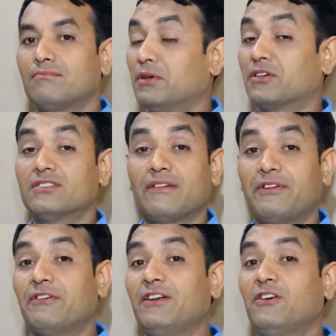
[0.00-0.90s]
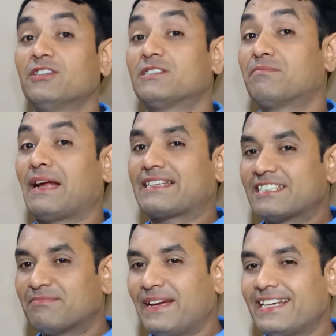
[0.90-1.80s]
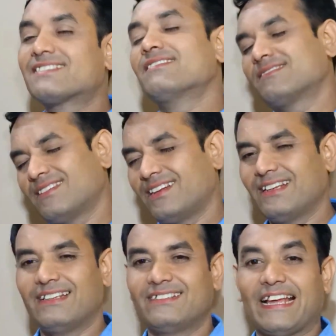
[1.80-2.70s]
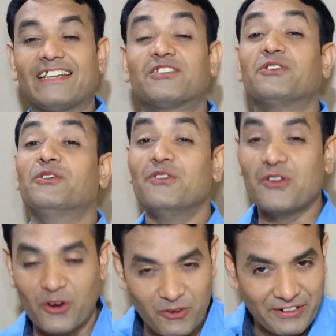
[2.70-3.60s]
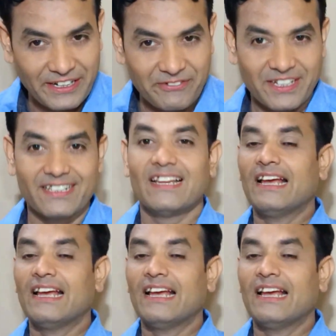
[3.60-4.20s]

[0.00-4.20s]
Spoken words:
because everyone knows practice makes, that you know very well.